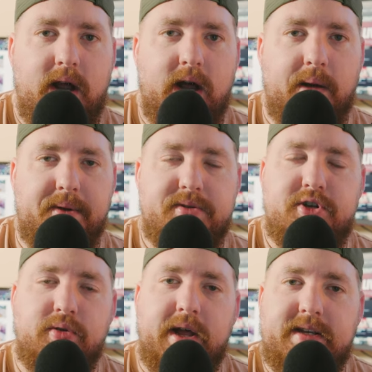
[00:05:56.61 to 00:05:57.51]
it was
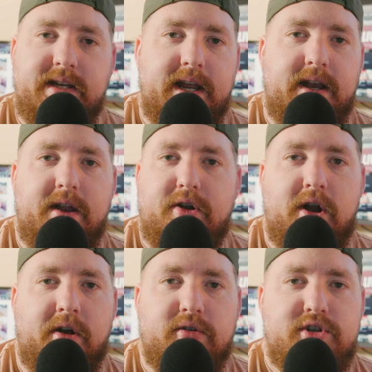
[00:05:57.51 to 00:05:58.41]
too late to get another
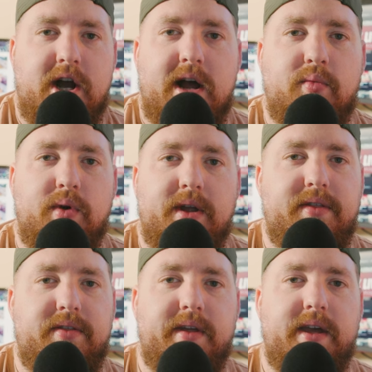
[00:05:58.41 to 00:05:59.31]
huddle shot
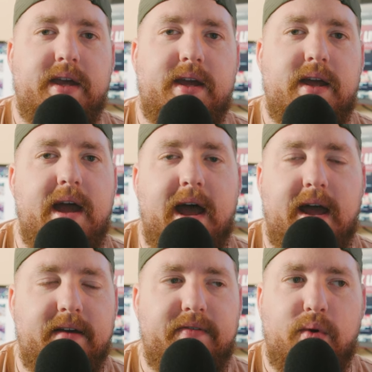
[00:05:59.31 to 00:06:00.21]
with it
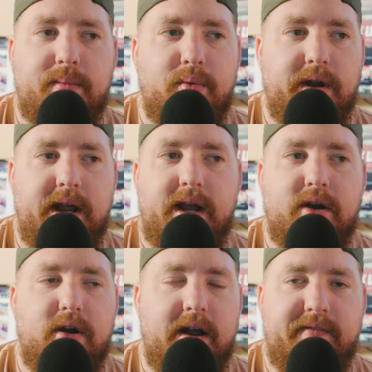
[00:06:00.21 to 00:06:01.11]
at f1.8
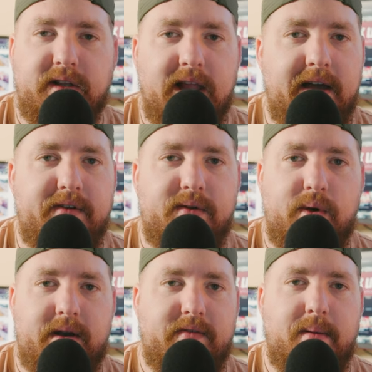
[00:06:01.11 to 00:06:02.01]
or f11,
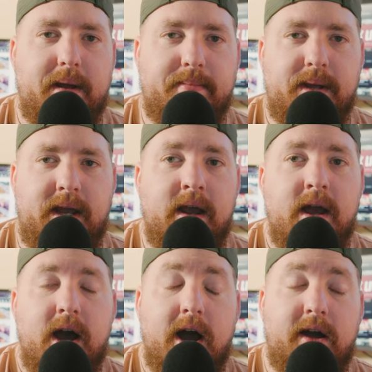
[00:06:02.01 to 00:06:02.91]
whatever it may be.
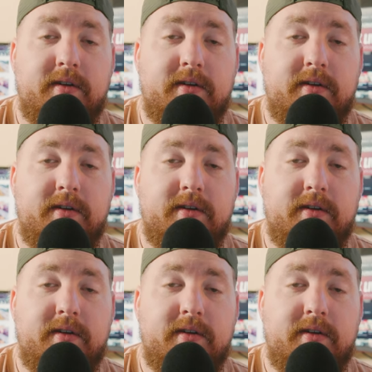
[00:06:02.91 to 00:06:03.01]
I